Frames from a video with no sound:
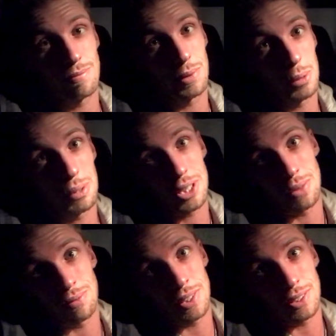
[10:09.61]
will be
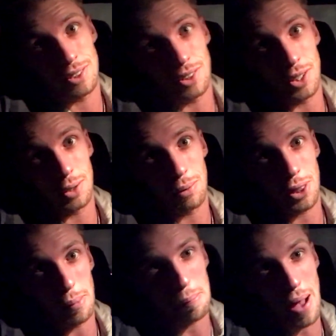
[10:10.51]
something to do with
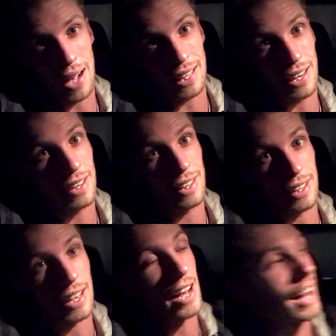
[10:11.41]
the back end of the
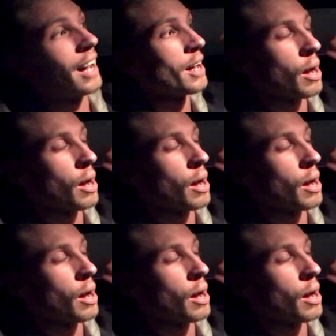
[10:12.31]
car,